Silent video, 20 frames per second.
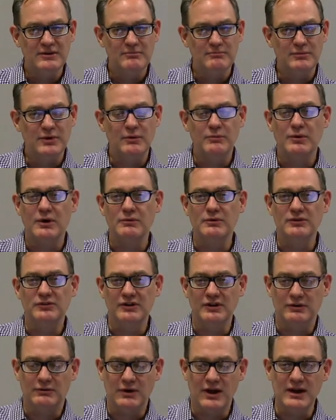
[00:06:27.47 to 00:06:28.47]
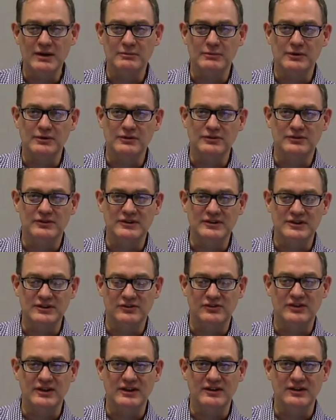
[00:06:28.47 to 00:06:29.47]
But what was incredible is
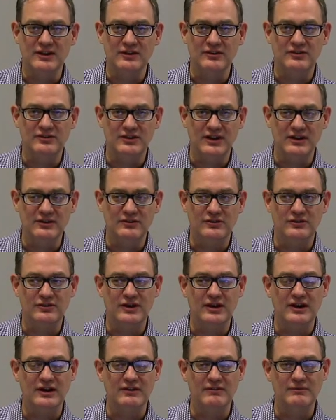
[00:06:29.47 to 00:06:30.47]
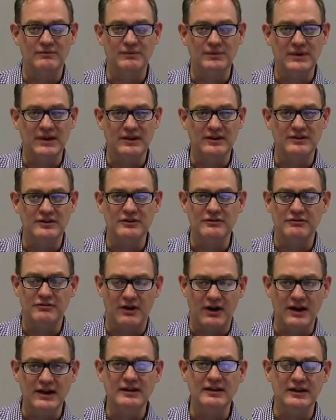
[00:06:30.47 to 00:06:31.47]
just a sense of
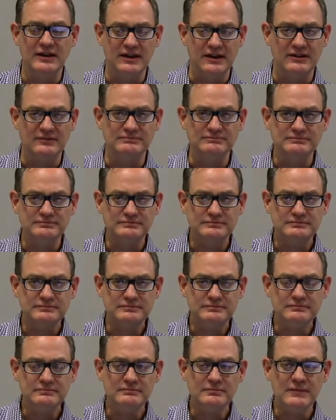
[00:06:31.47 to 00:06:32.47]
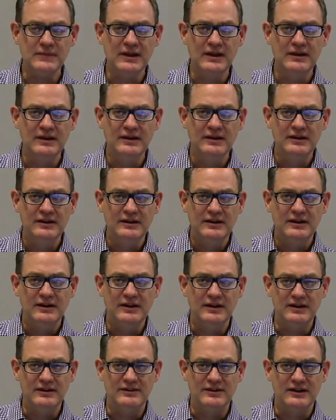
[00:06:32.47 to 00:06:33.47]
divine leading.
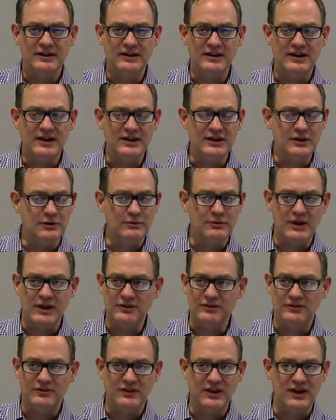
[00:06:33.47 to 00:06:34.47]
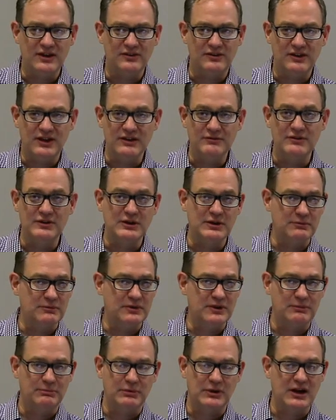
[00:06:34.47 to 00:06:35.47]
And, you know, as even
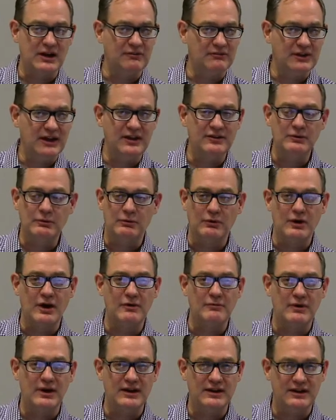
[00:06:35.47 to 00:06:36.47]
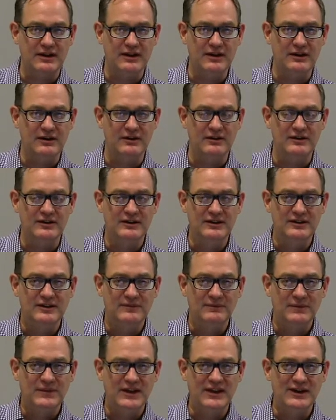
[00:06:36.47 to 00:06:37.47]
the plot of land that we're on right here,
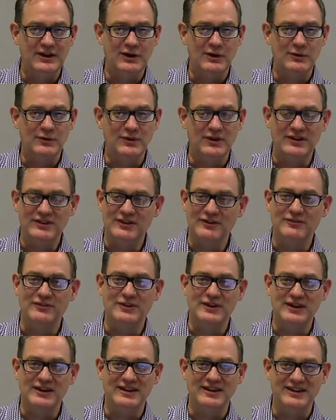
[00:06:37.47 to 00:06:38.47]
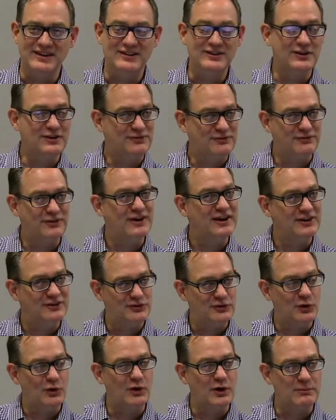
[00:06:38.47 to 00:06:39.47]
you know, it's a funny
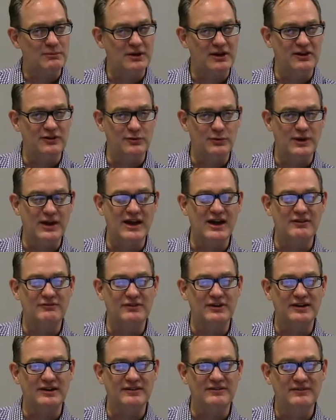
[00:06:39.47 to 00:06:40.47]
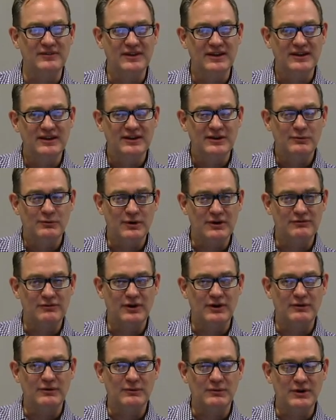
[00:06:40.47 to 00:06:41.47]
story because we have one of
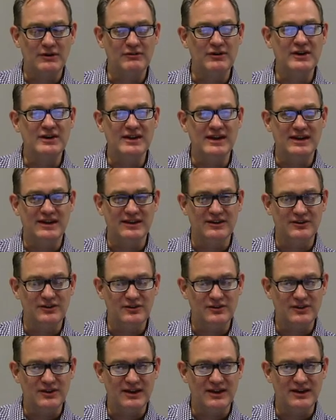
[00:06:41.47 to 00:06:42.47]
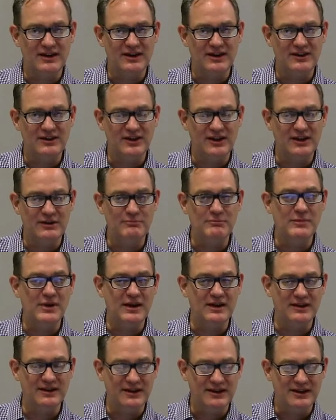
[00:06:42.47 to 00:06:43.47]
our deacons, Deacon Ming,